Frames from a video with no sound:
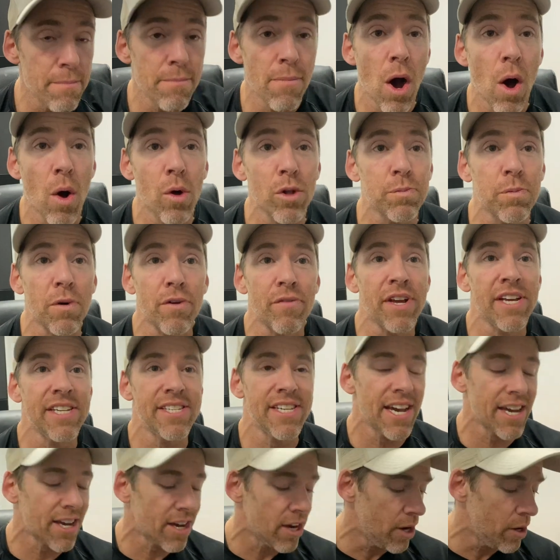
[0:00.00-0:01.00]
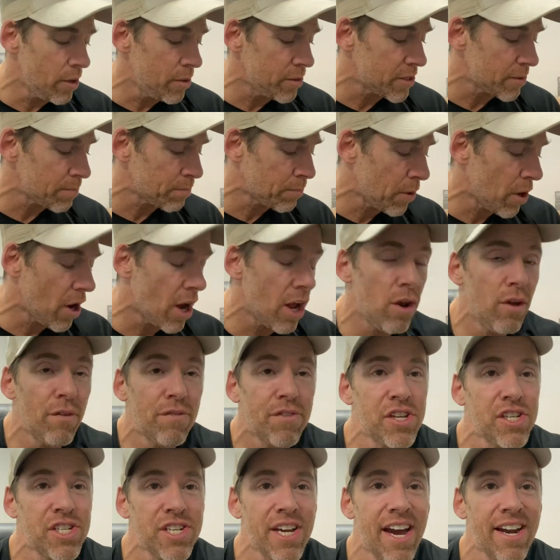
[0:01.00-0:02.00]
mould but redecoed, but I
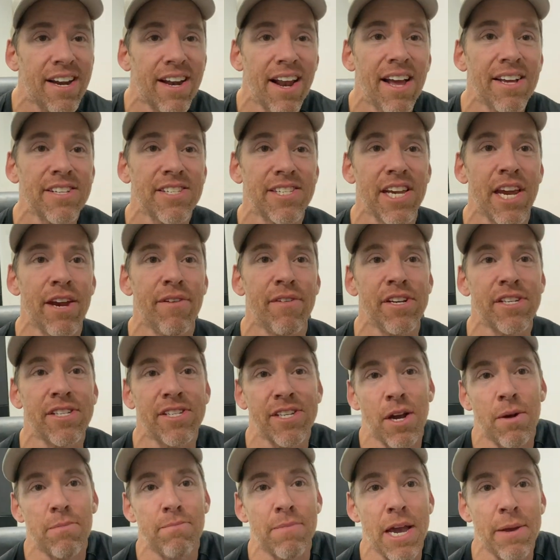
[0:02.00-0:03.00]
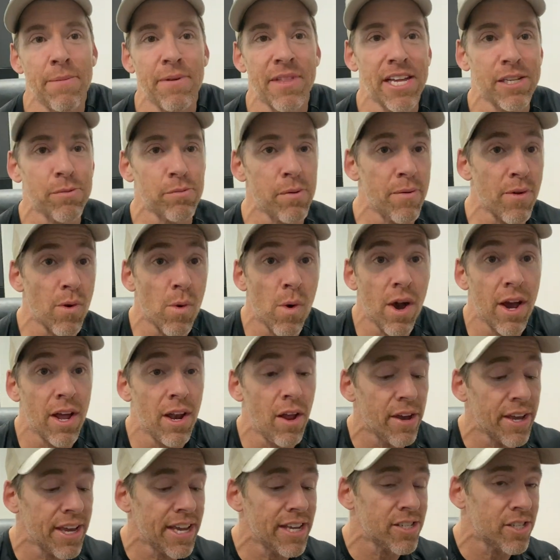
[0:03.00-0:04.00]
love the Shattered Glass series, so maybe that's probably why I
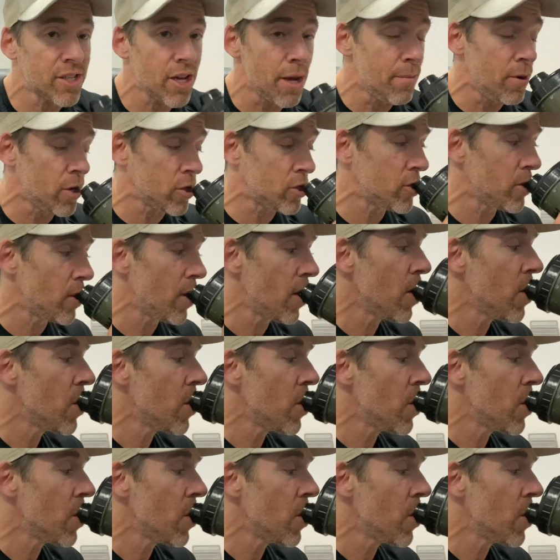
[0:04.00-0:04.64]
like it so much.